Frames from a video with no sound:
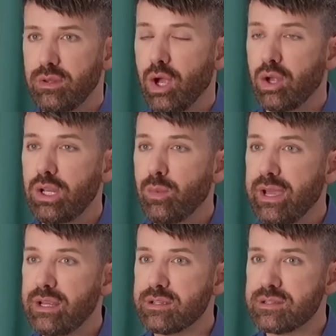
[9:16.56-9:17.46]
The only
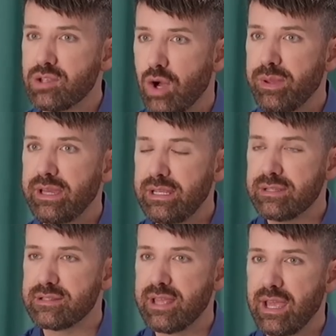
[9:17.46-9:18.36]
way to stop
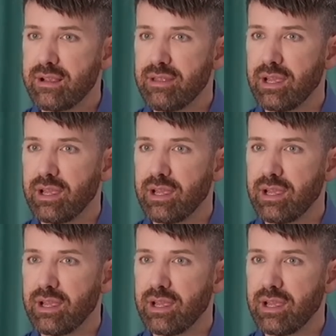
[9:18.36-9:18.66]
hideous attacks